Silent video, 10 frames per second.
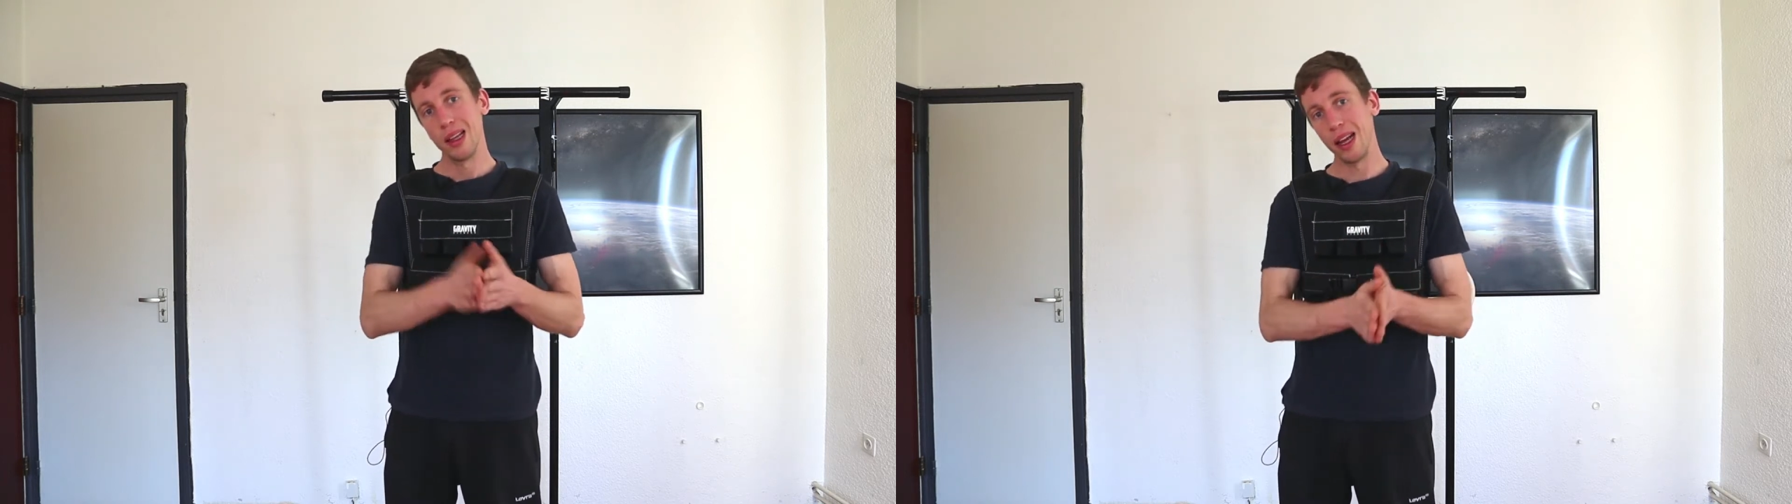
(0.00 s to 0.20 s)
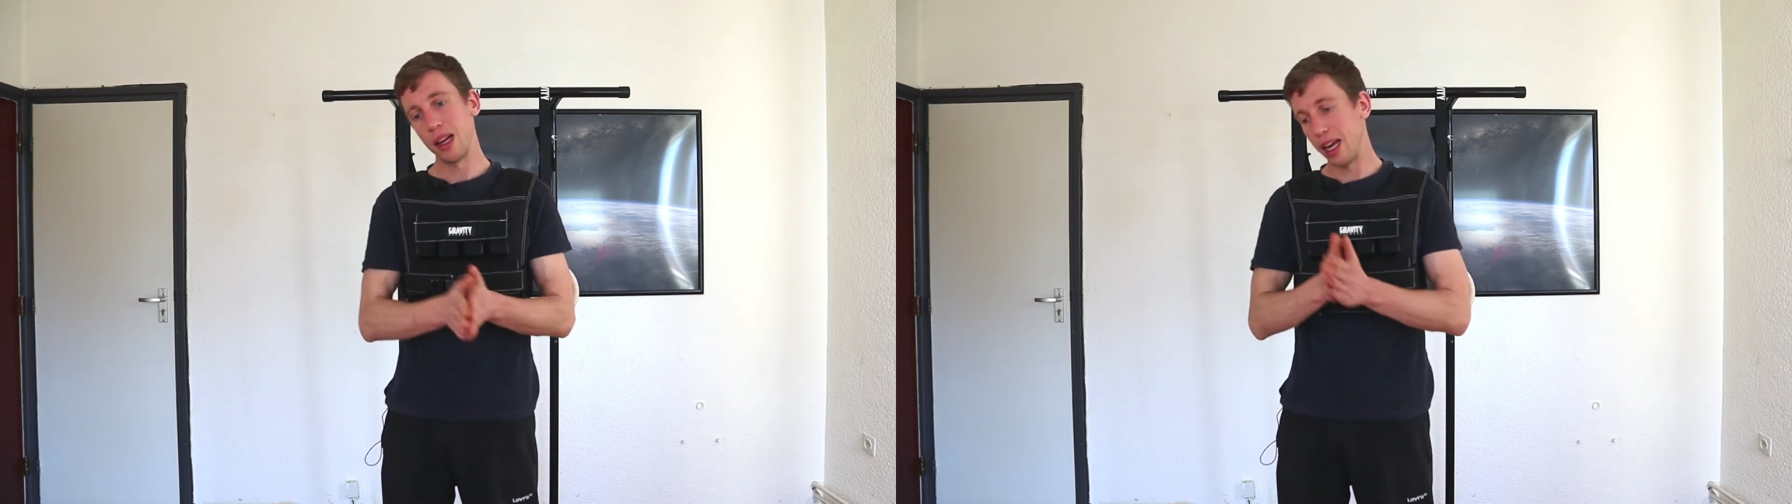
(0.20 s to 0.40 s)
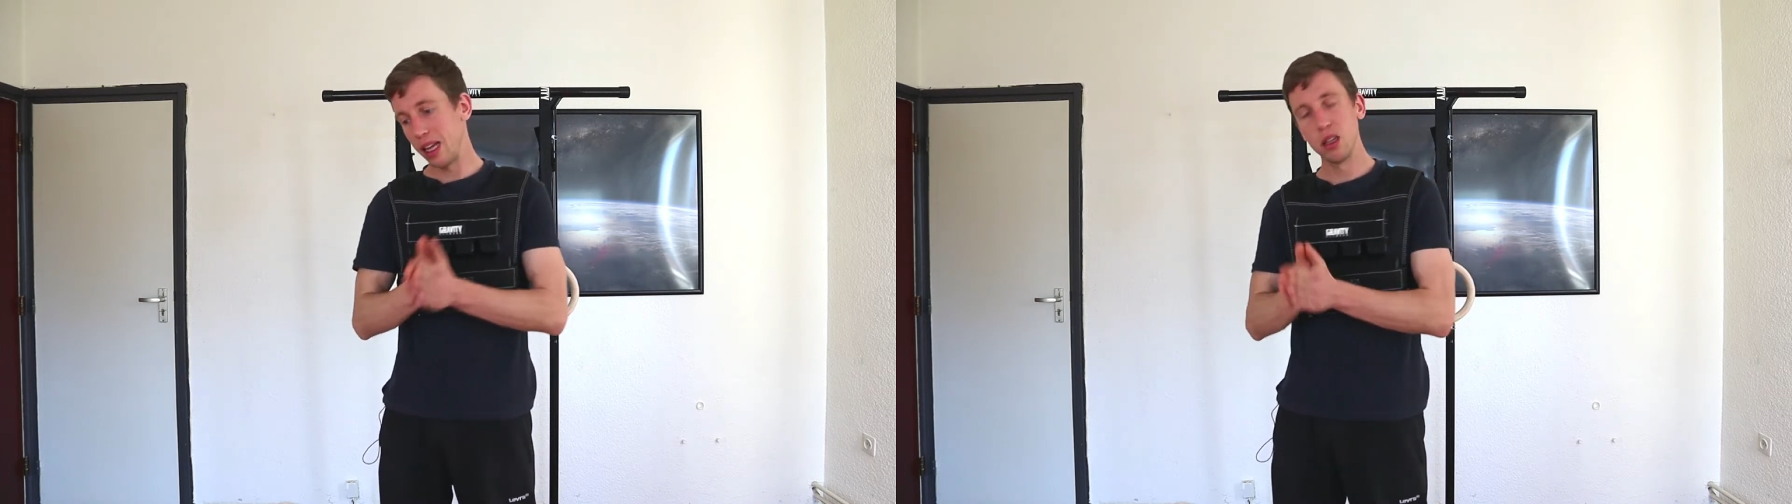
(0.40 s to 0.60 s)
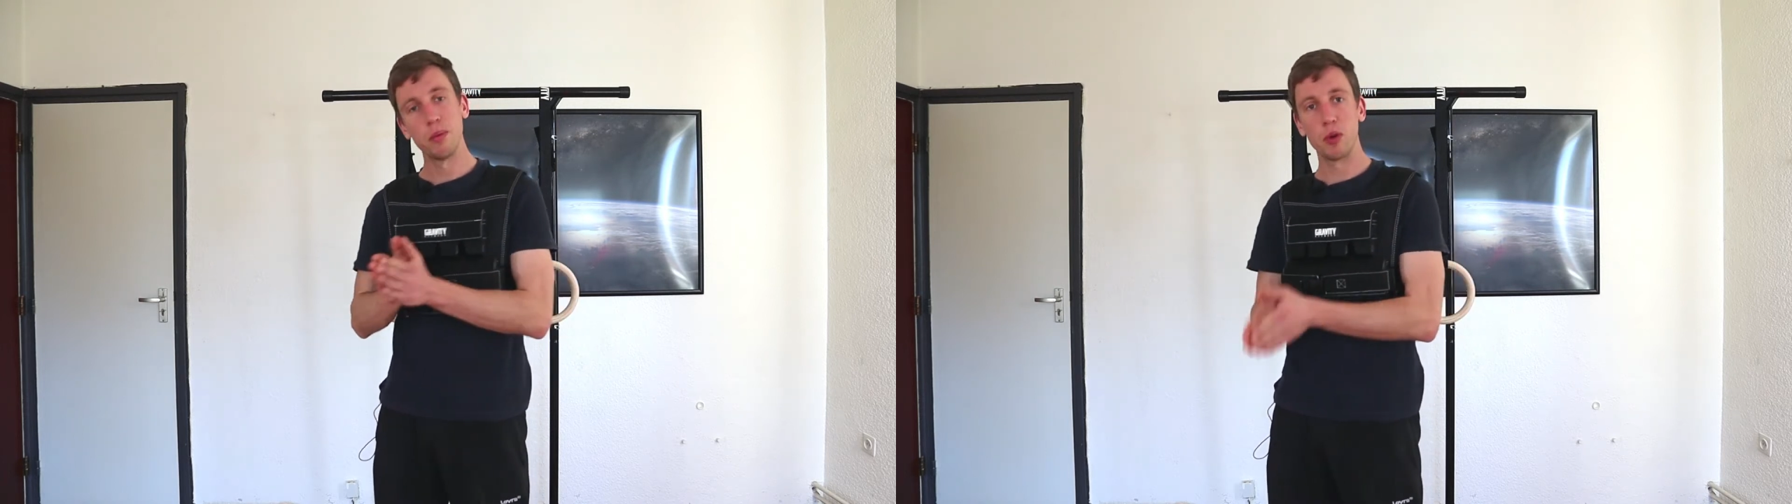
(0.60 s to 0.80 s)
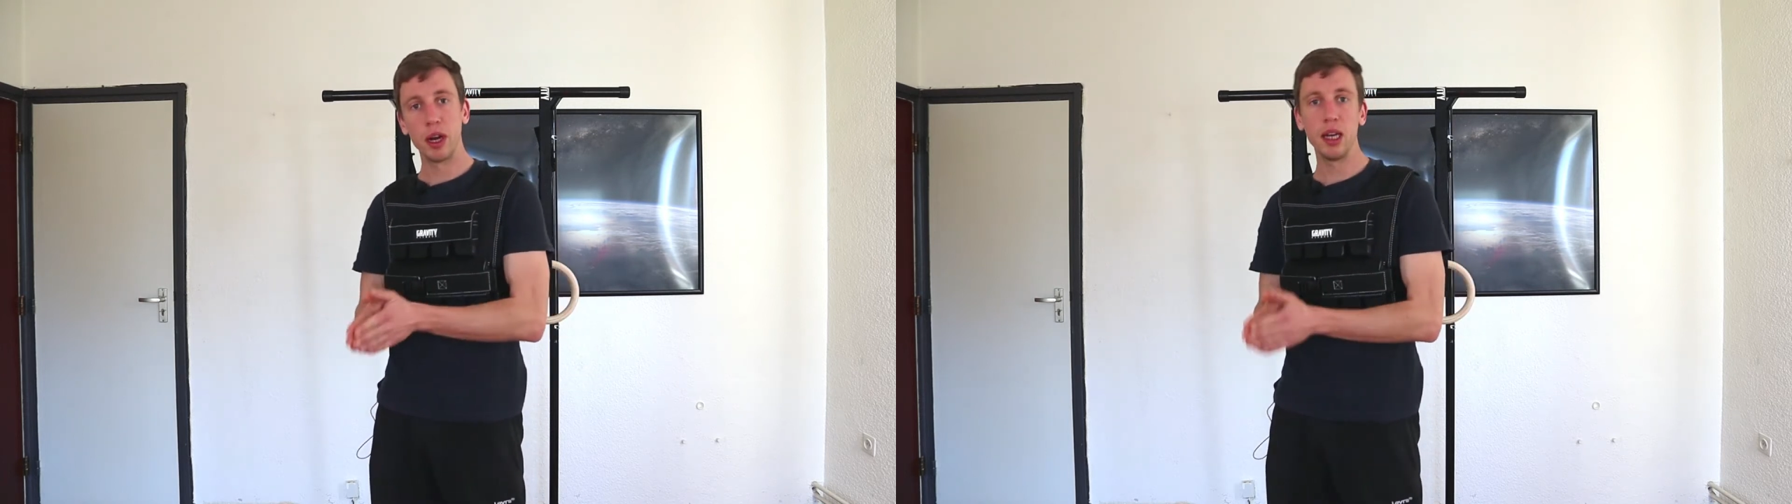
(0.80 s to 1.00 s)
then in
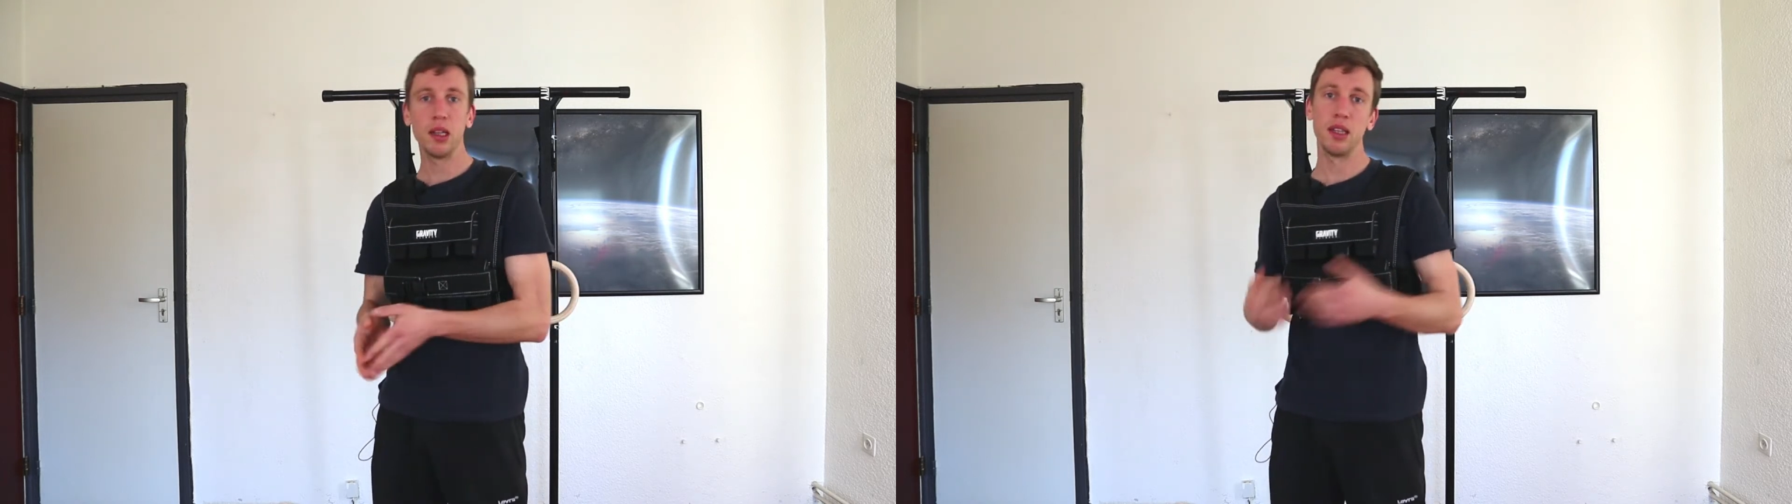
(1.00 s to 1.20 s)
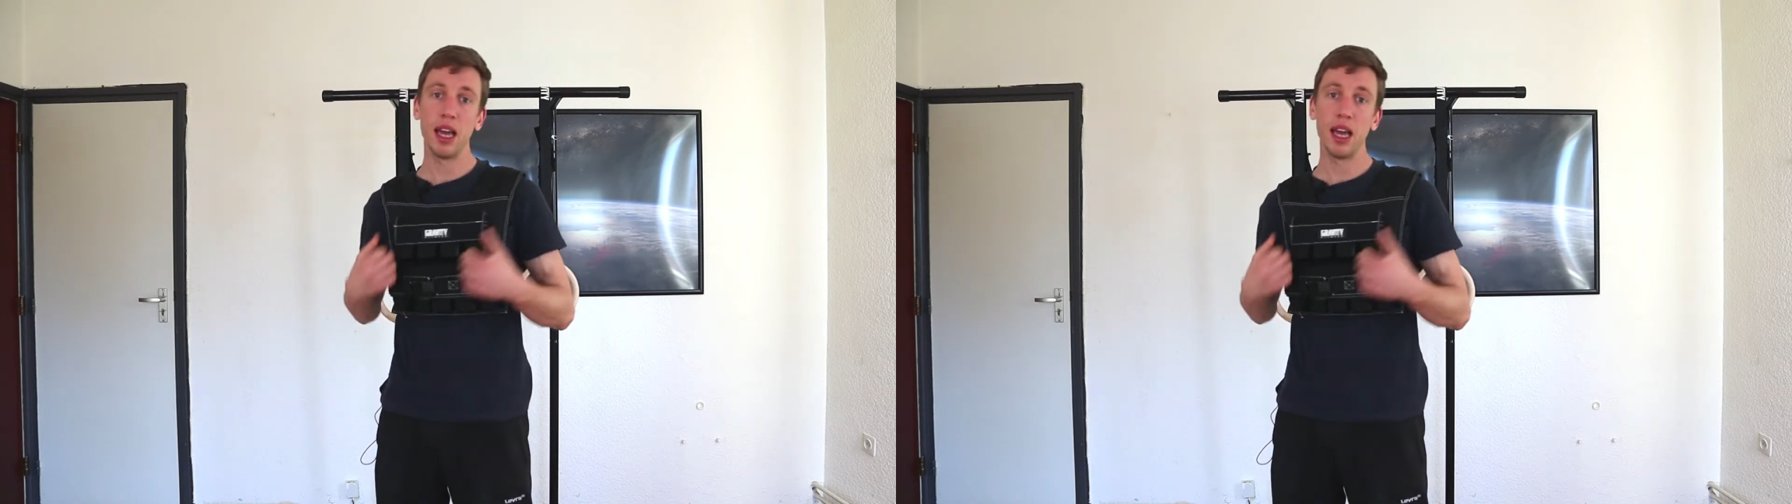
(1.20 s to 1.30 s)
the break,